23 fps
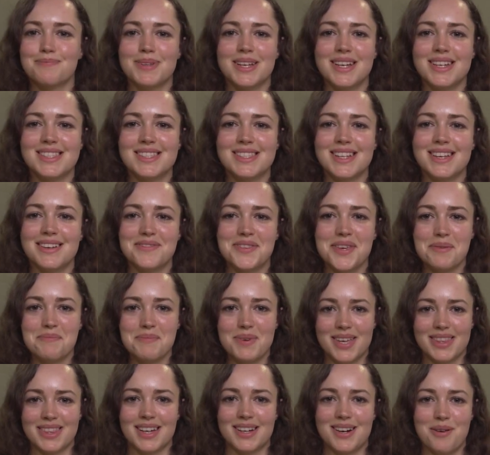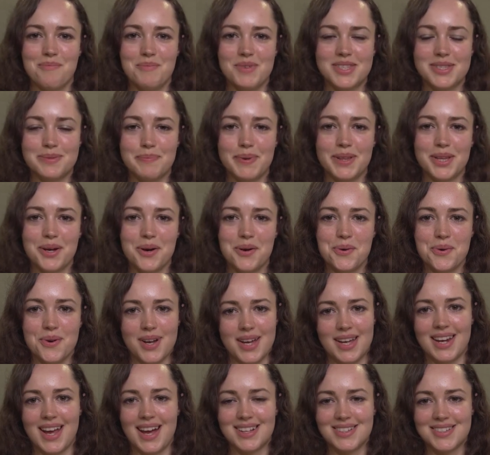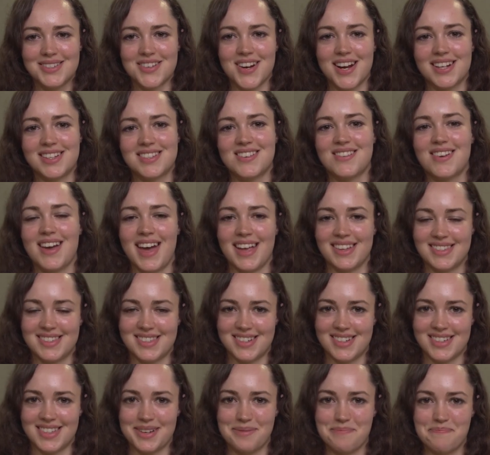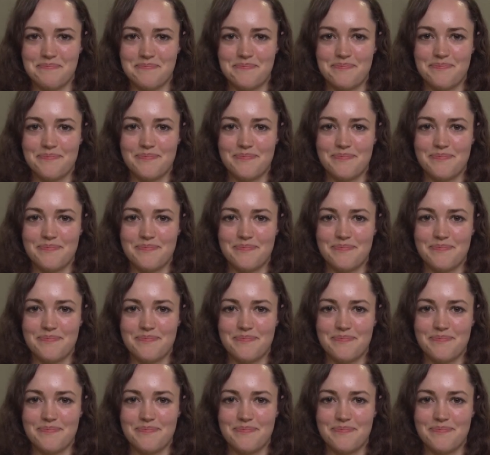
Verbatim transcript: please leave them in the comments below and I'll try to answer them.